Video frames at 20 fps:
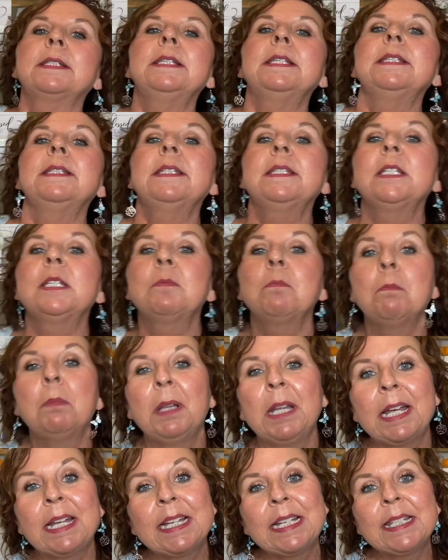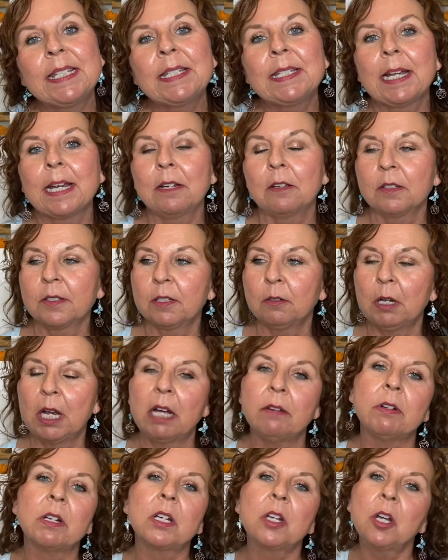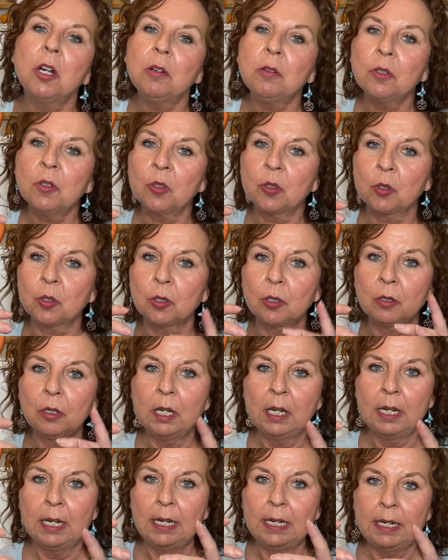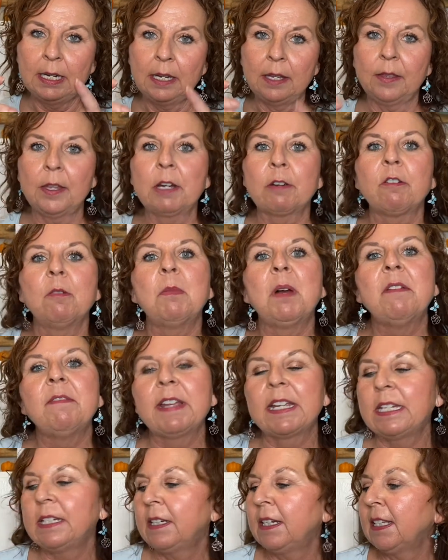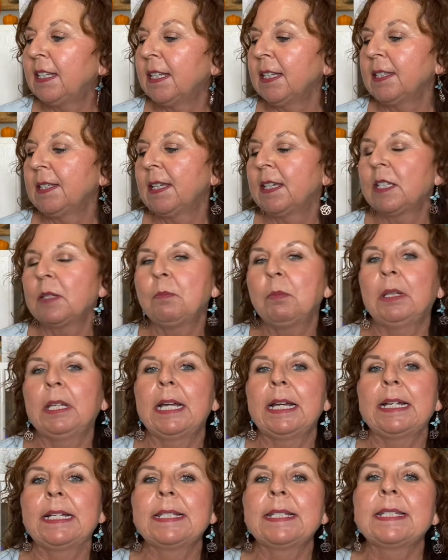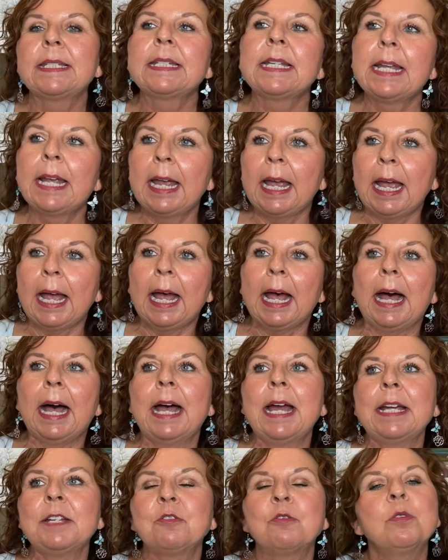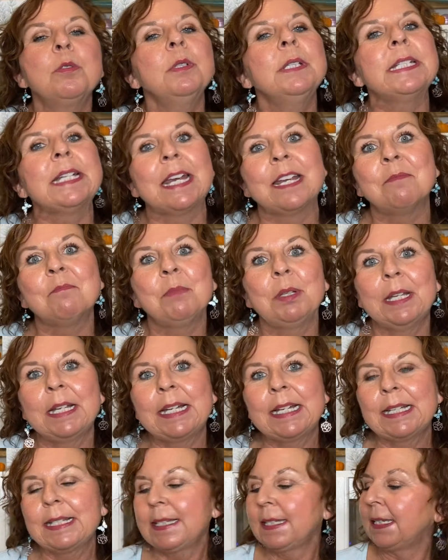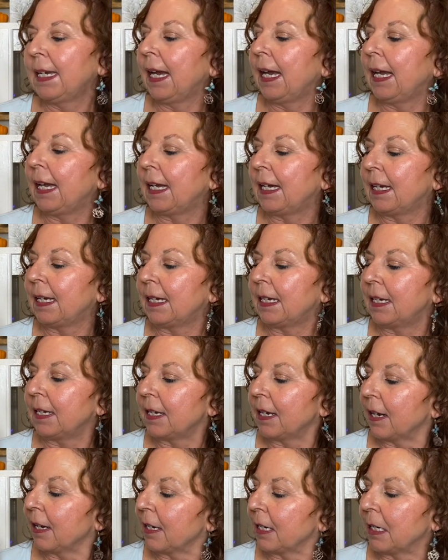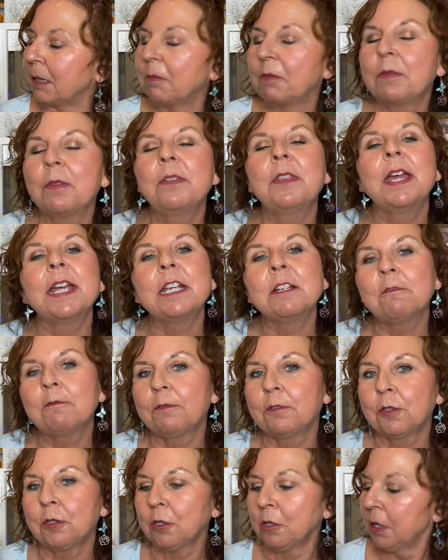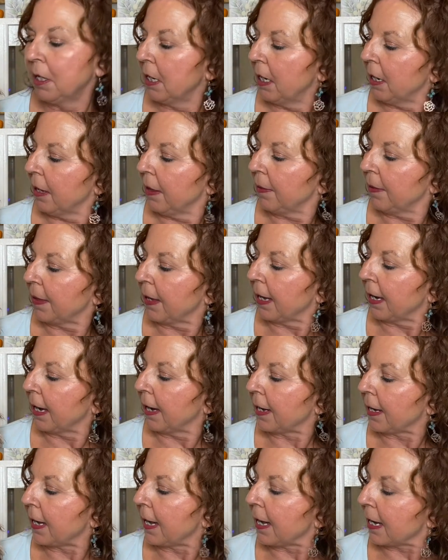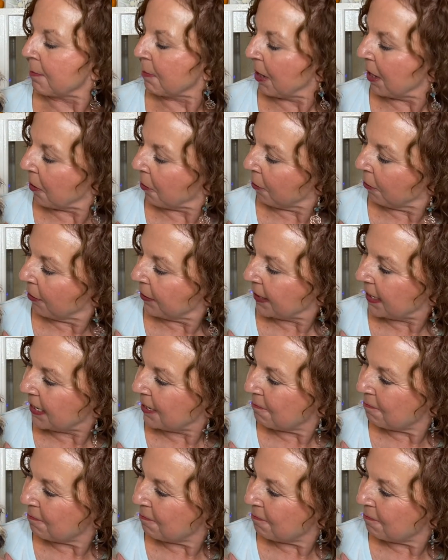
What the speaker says: that says blessed. I also have a coaster there on my vanity that says blessed. I truly am blessed, and I am thankful that I am healthy.